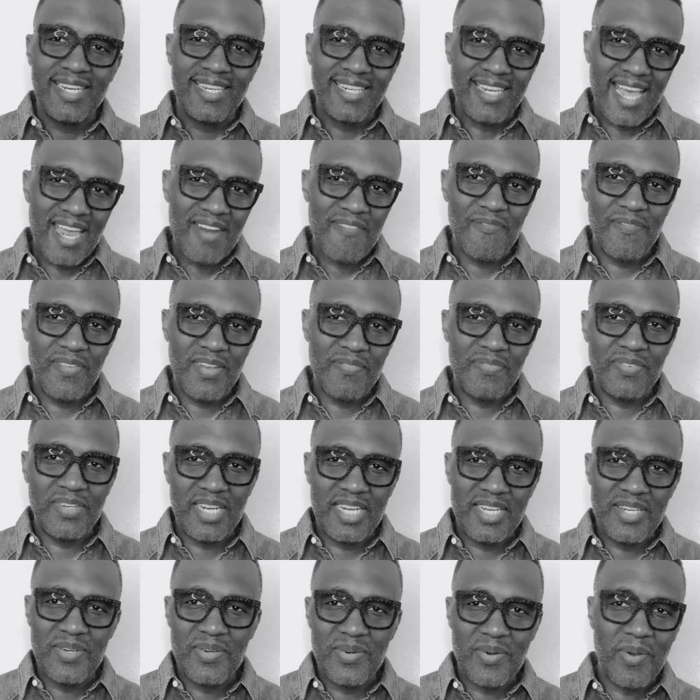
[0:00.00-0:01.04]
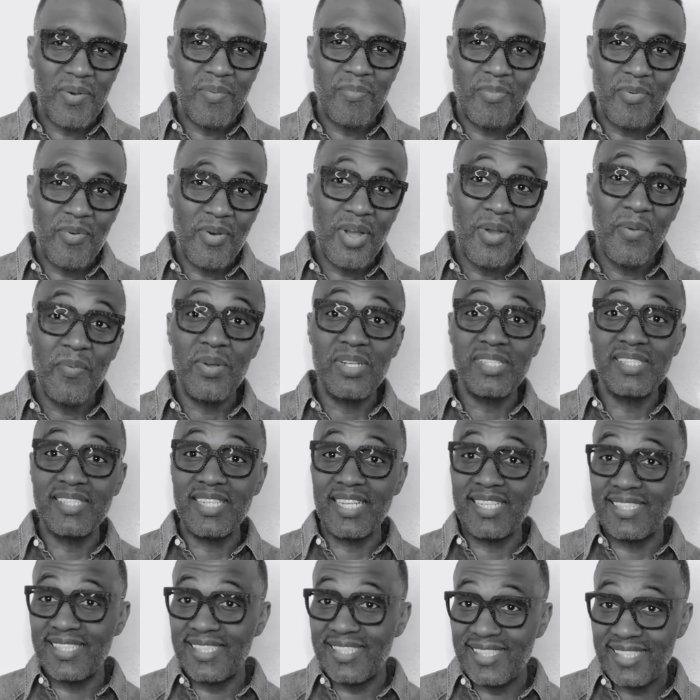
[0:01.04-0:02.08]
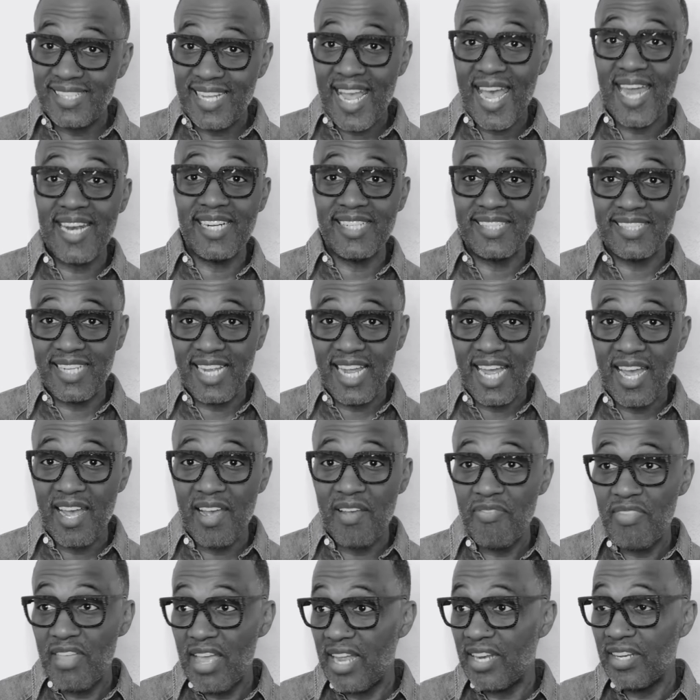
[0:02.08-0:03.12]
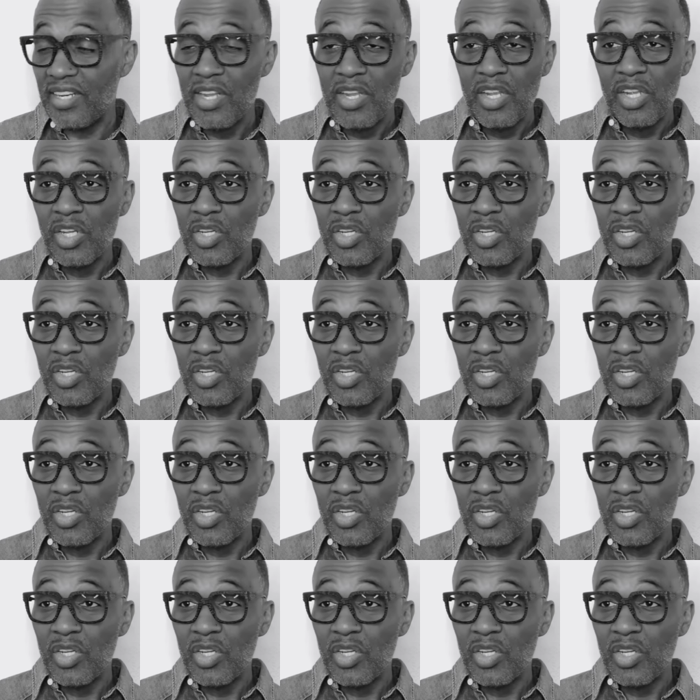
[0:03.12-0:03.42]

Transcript: That fifteen-year-old boy was ecstatic to have that